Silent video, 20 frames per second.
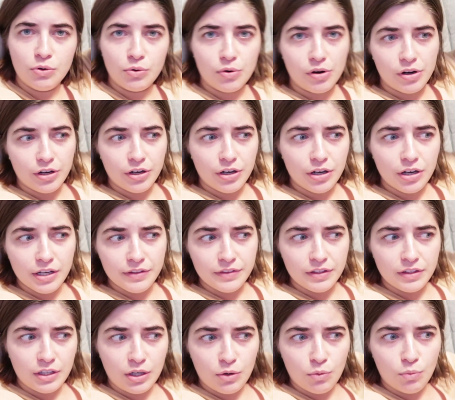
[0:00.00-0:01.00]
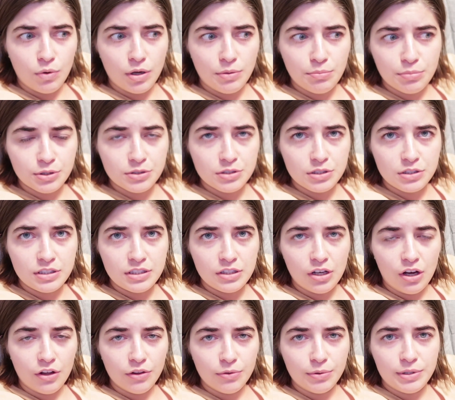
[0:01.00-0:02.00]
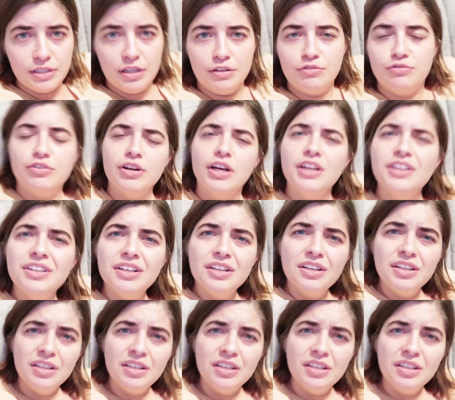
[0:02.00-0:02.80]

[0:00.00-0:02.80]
corner and then like 1 person all the way down front.